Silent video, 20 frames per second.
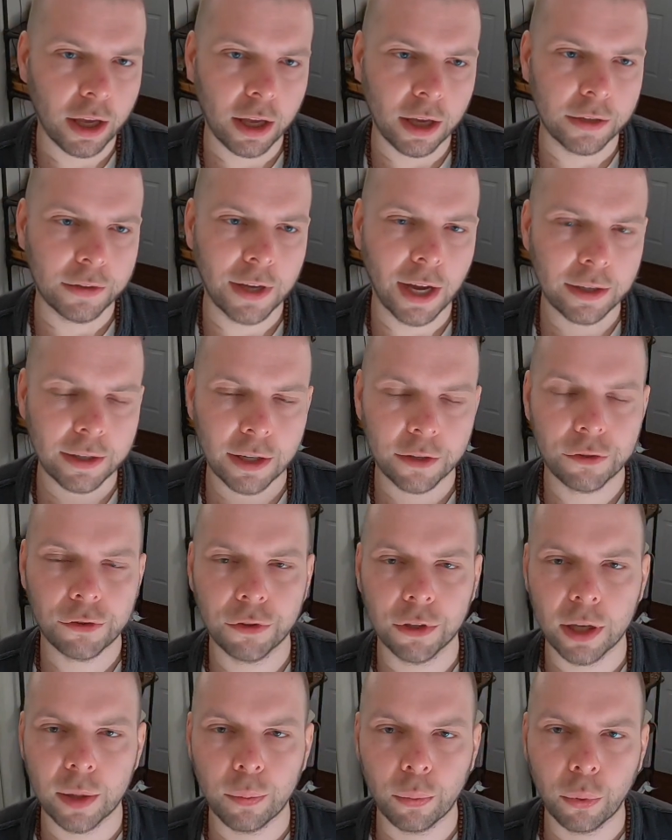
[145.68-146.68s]
tech debt's
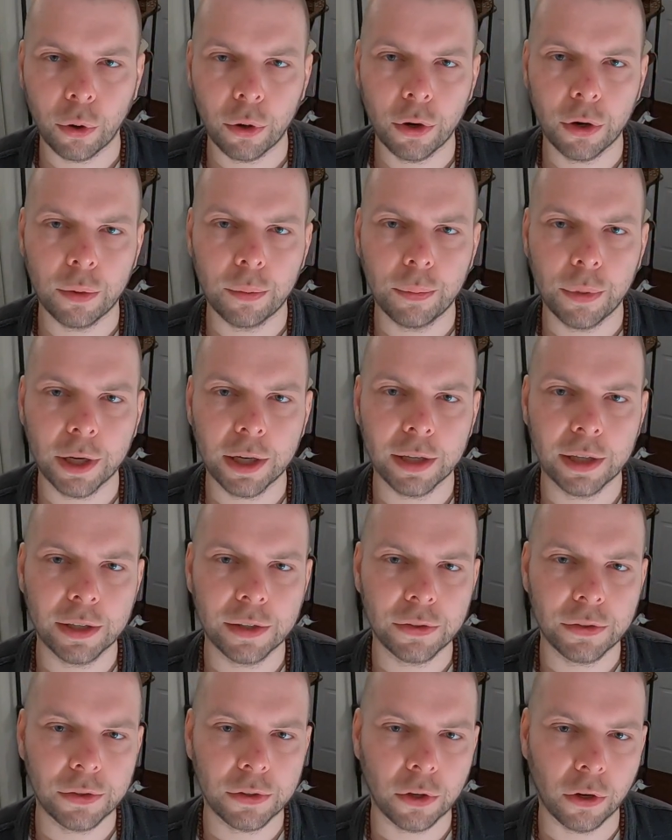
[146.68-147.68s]
really important
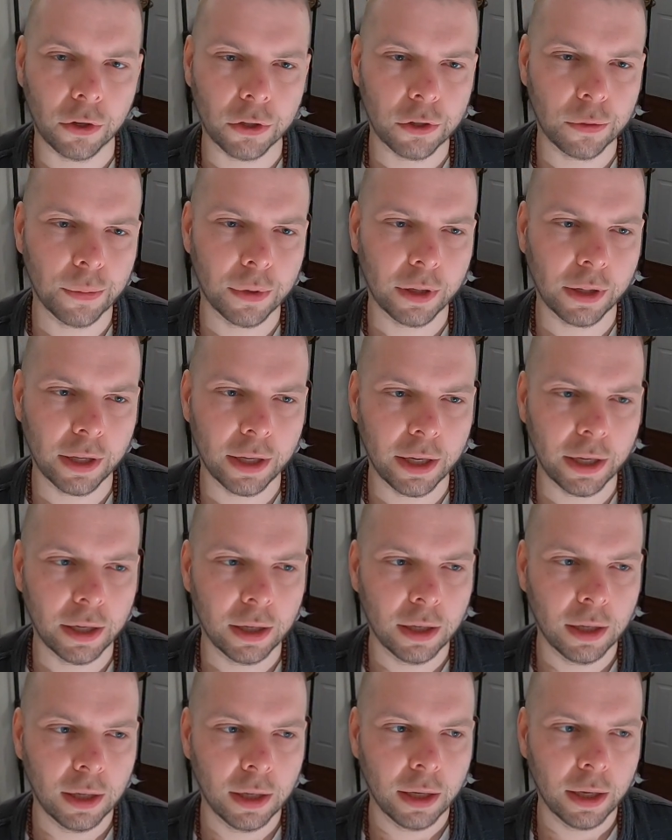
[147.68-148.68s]
because ultimately
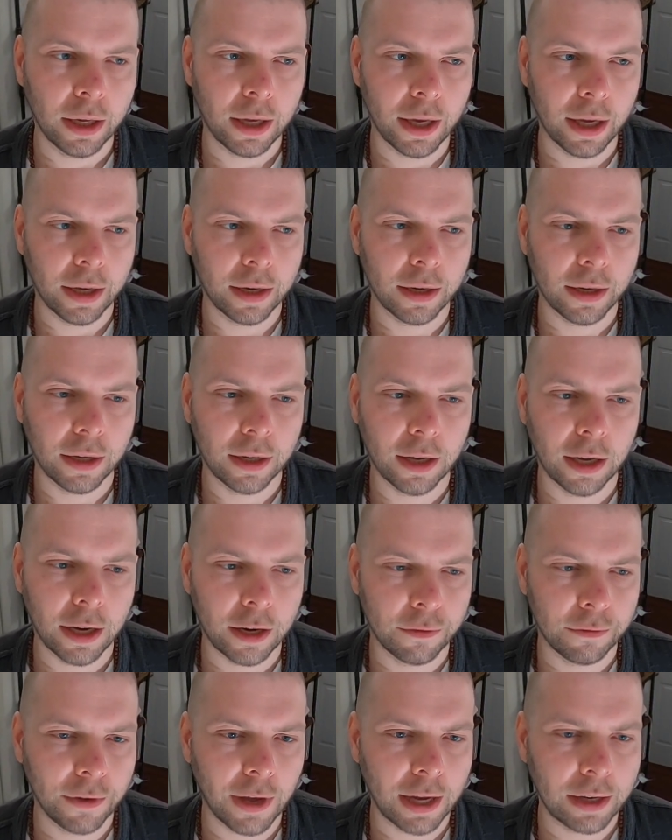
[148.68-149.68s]
it
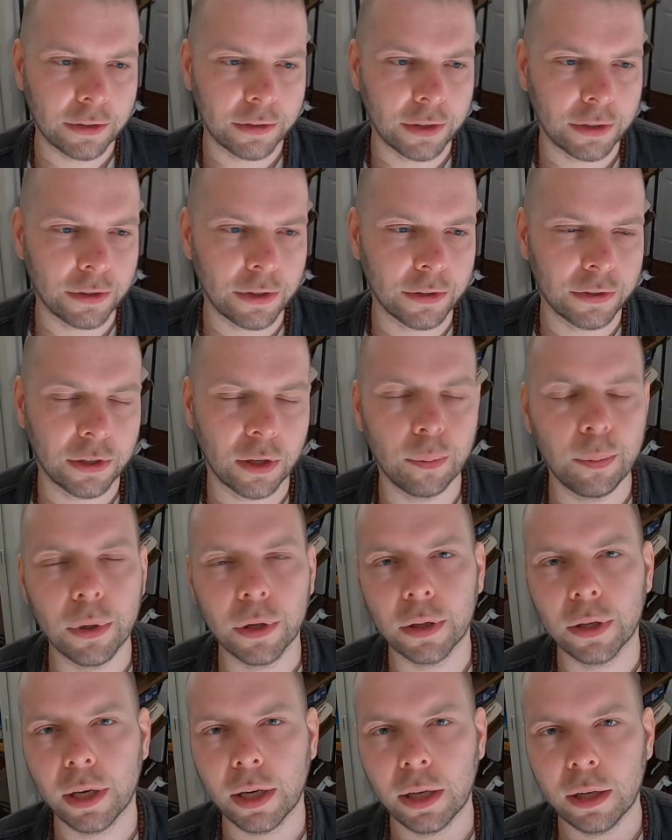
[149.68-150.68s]
affects the
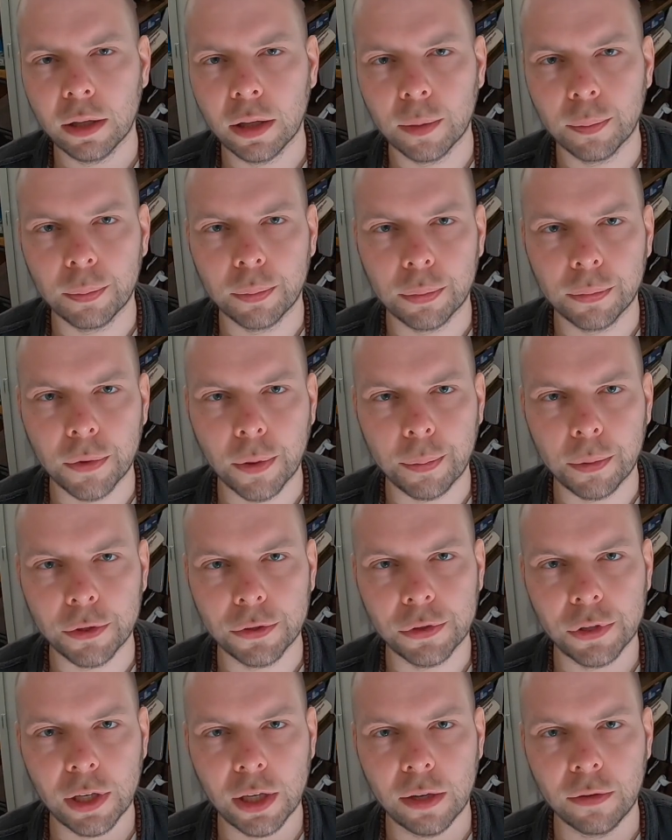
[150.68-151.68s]
stability, the
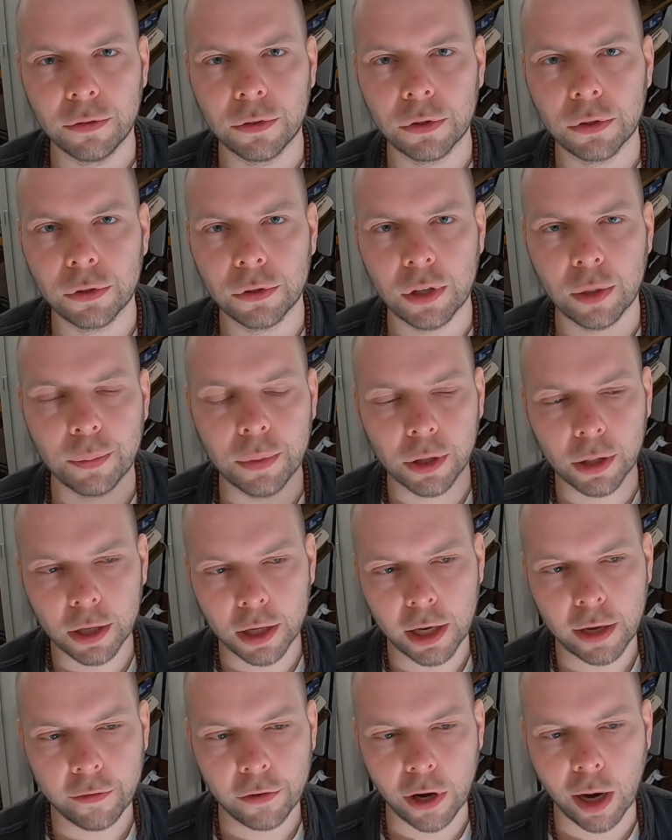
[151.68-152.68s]
perceived
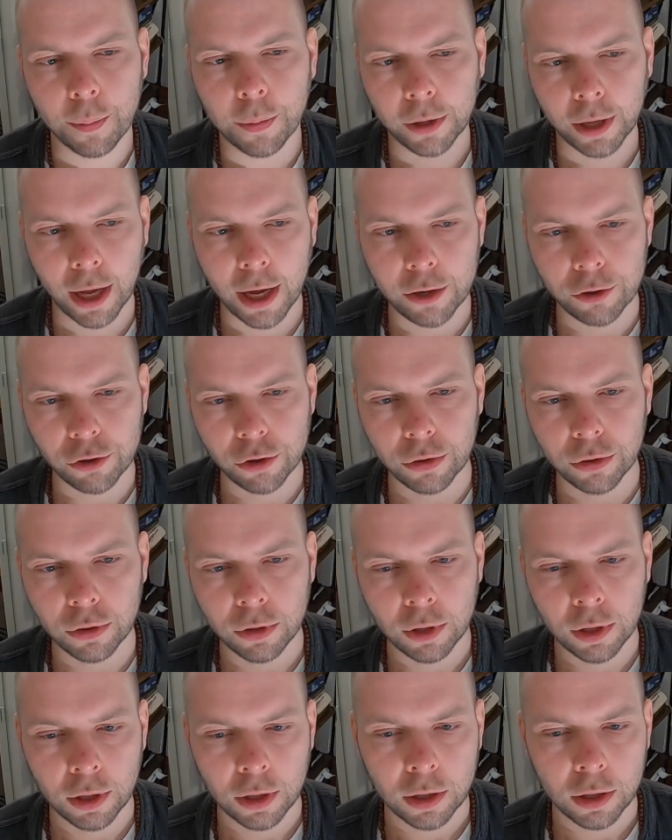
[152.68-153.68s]
stability of your application.
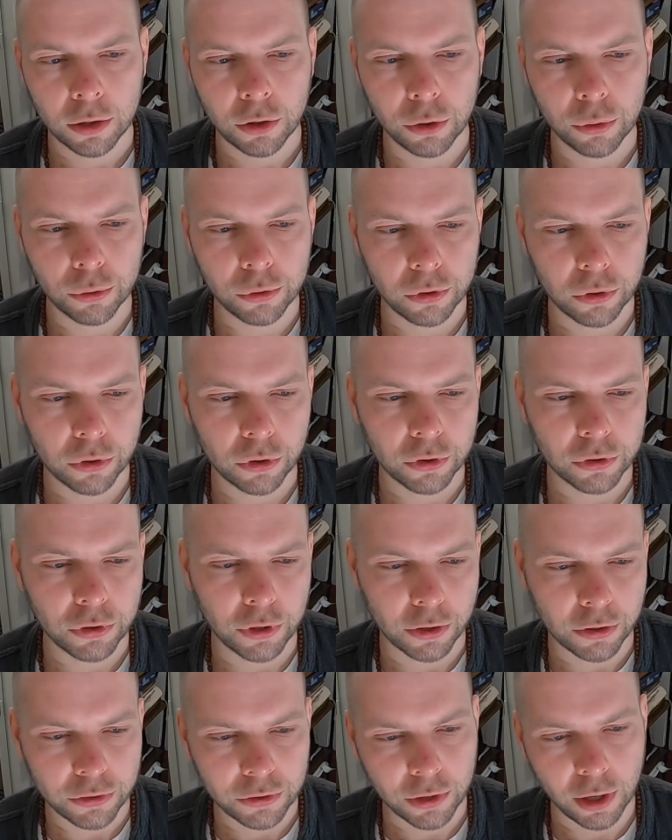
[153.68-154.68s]
Users
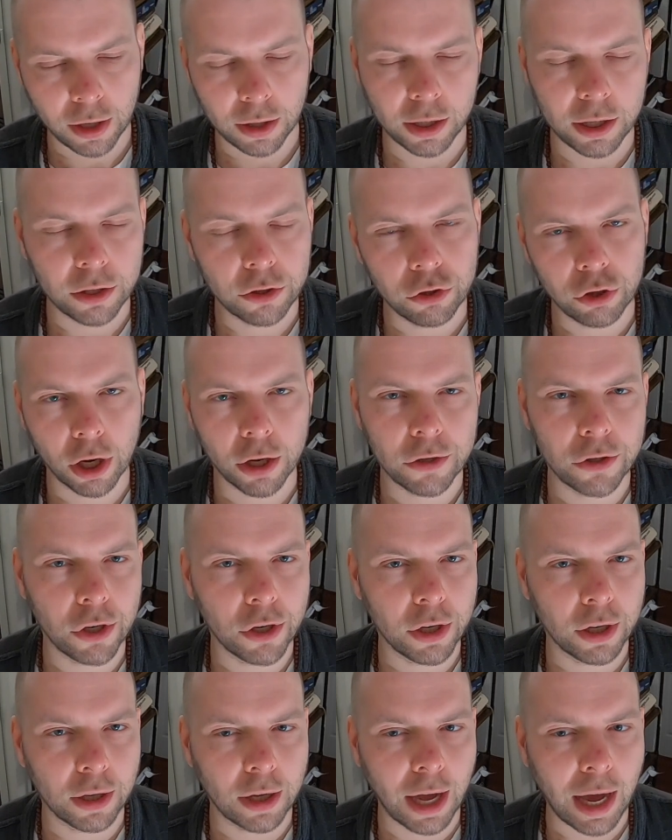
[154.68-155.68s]
are subtly
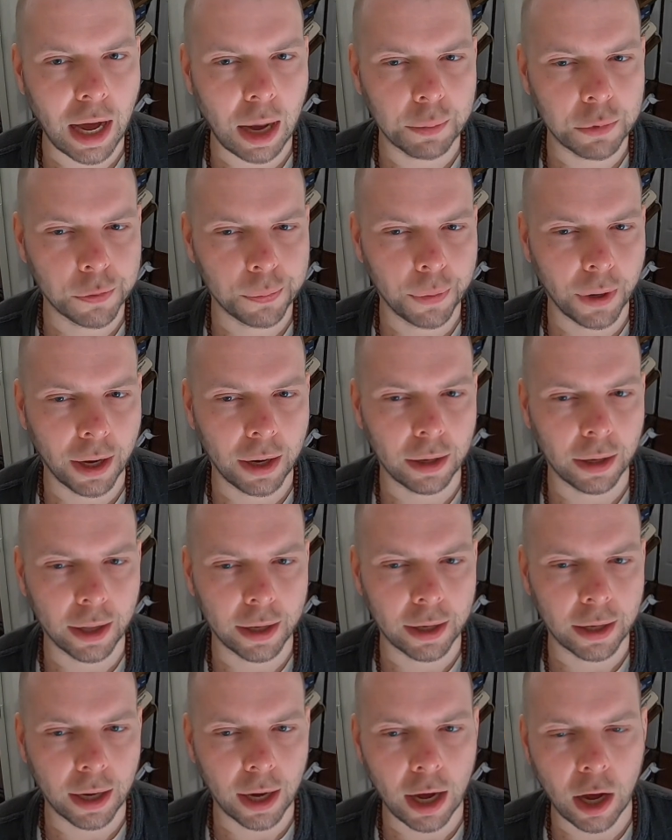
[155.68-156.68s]
judging apps by
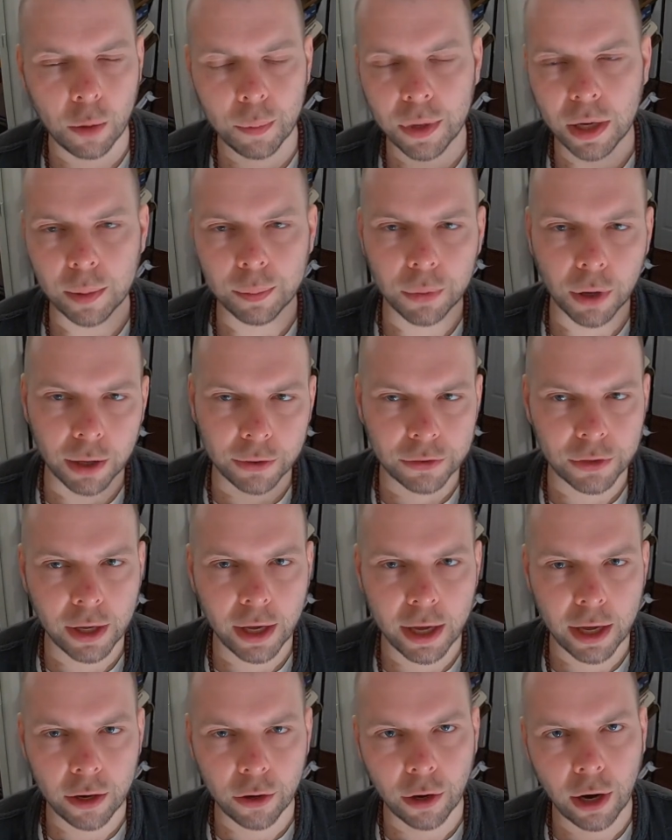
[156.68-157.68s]
like how many bugs they
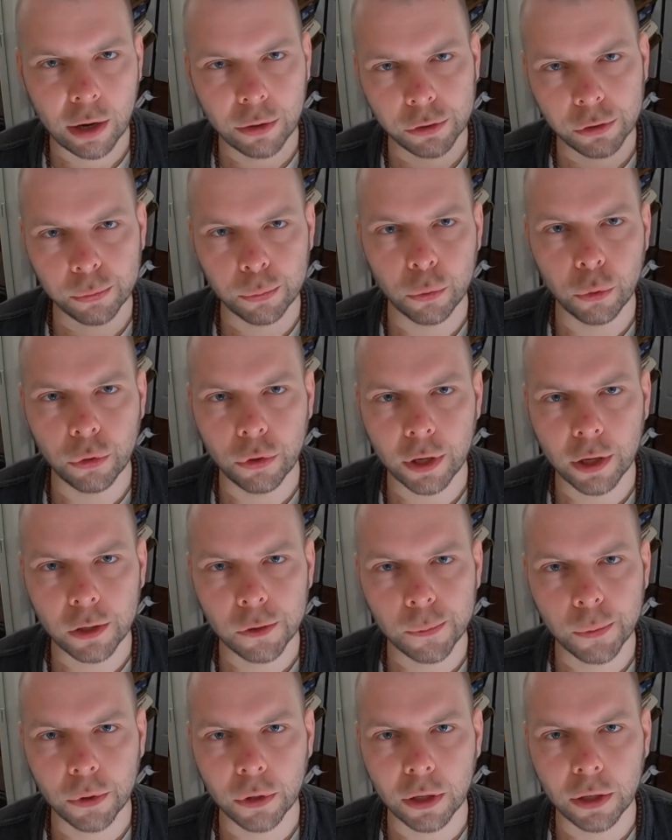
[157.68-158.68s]
hit or how smooth the
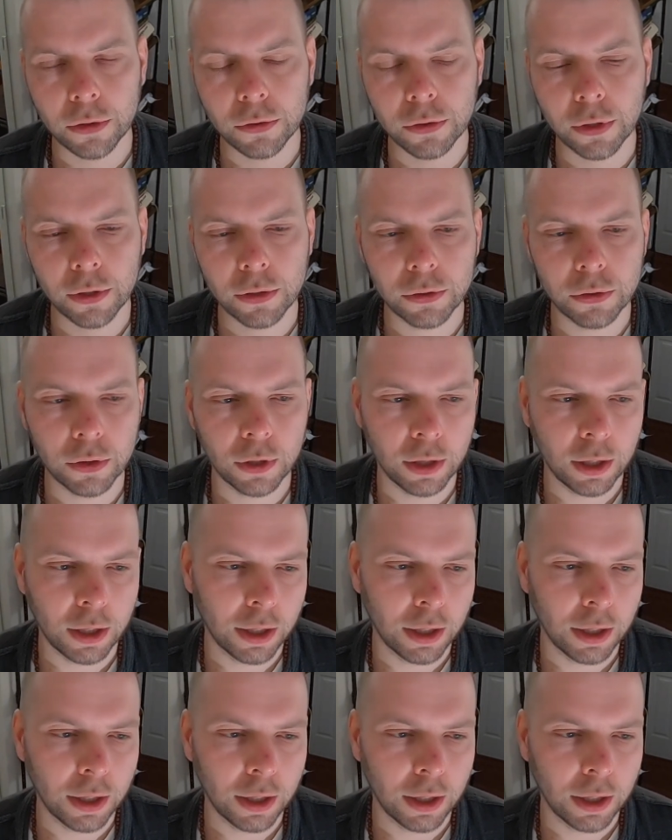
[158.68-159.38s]
experience is.